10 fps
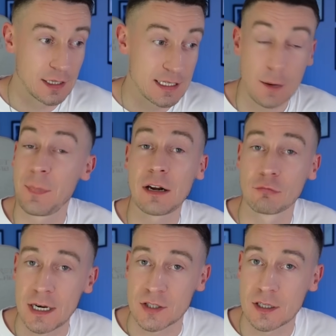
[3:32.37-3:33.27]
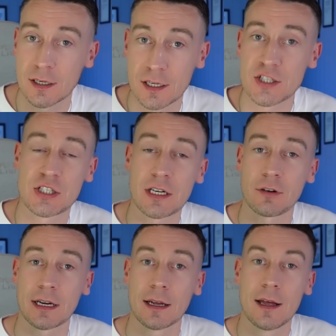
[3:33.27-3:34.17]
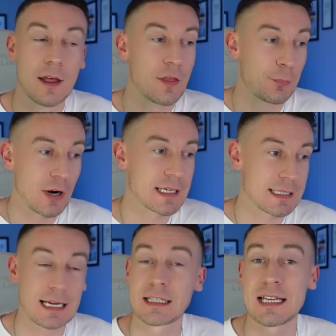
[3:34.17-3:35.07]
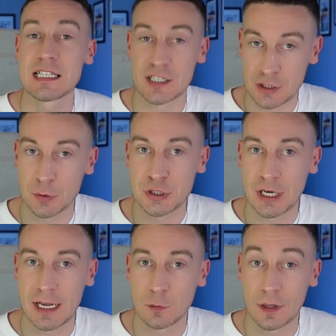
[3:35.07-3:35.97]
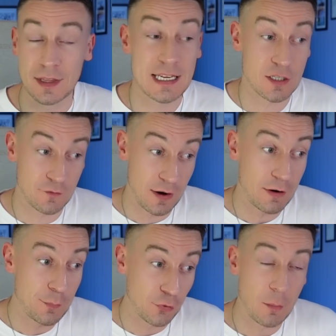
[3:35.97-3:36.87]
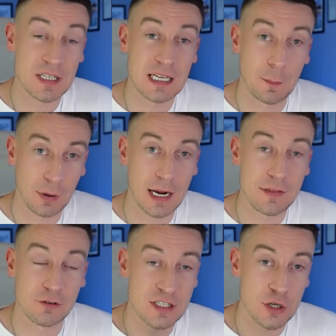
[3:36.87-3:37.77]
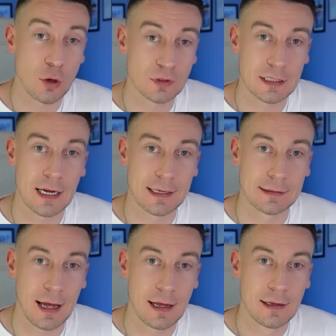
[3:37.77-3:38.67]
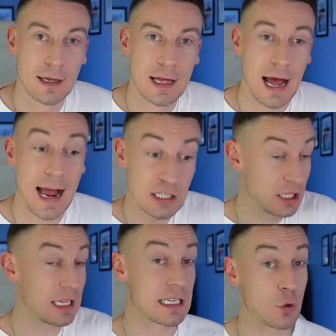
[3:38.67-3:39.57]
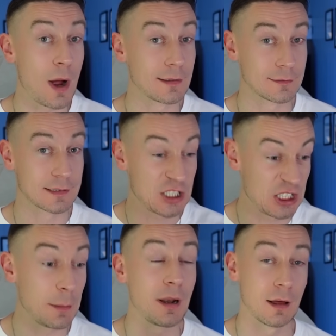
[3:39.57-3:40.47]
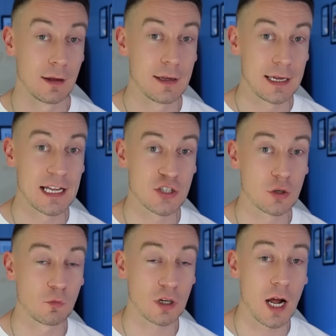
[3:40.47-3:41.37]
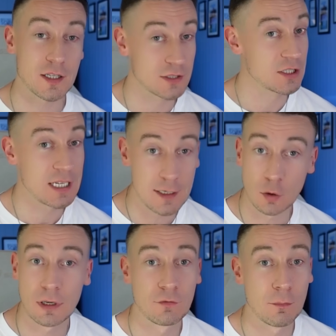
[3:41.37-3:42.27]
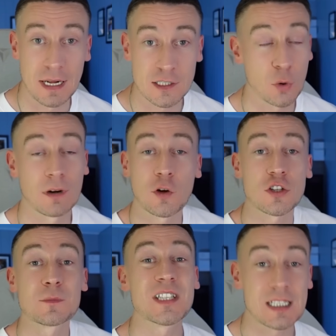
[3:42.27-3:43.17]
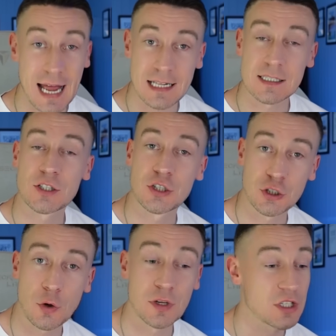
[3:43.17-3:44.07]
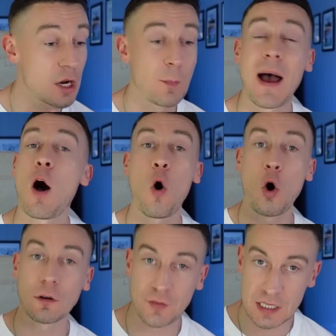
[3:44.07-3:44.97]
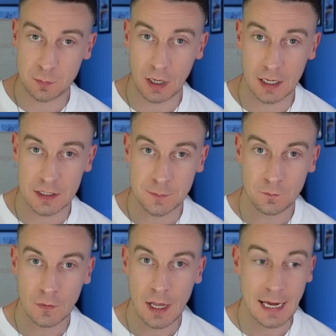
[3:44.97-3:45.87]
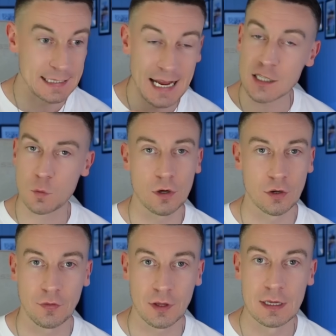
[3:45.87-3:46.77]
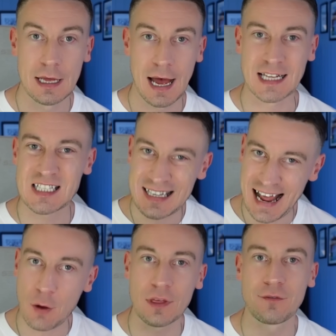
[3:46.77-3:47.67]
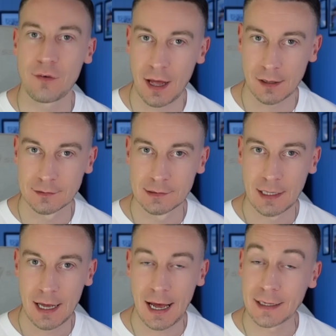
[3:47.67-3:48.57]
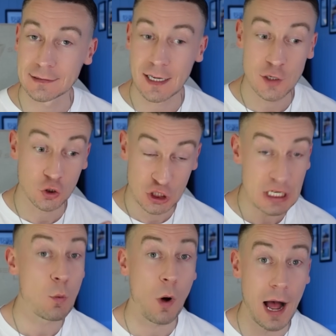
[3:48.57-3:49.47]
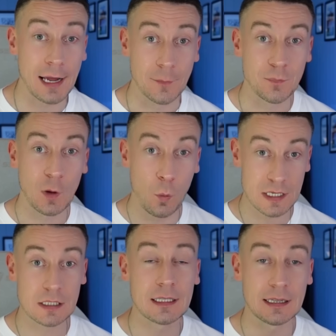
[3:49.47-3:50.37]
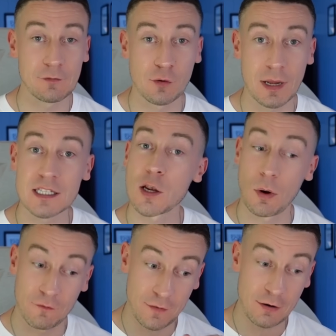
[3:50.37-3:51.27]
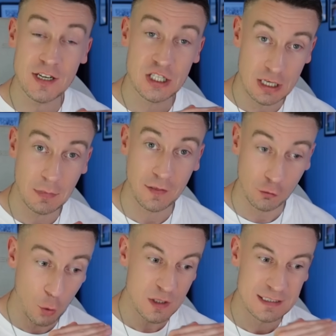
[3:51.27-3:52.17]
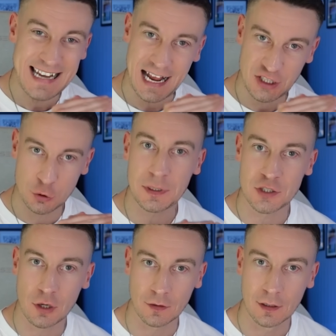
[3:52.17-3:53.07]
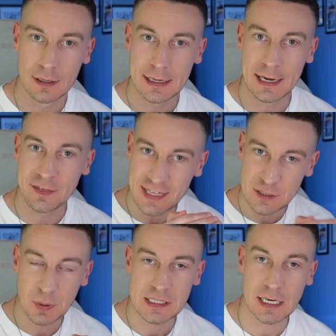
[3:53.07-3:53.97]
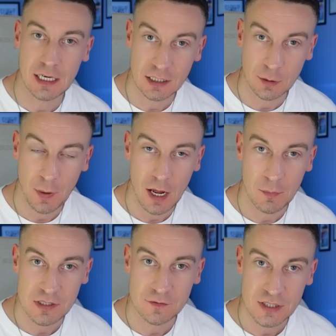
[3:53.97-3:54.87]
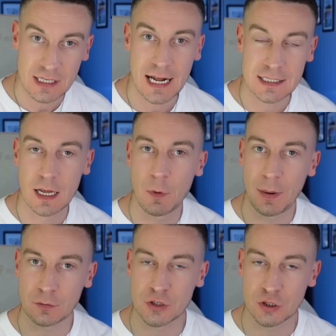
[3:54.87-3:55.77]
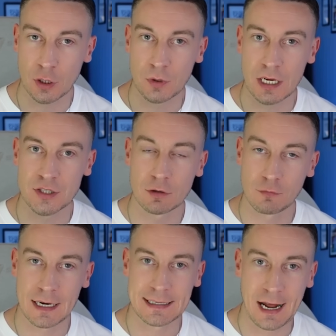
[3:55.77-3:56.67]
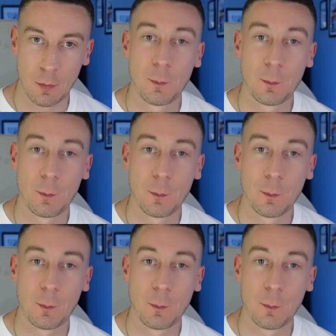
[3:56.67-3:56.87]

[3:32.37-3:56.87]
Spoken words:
It's a big risk considering the price tag that he's associated with. He's a very promising player. There is no denying that. I actually think he's quite similar in some regards to Tino Livramento. And I've got some stats to show you to compare all of these players against one another and see how they fare. And you'll see why Wesley and Livramento are very similar. They're always next to each other in these particular departments of stats that I'm about to showcase you right now.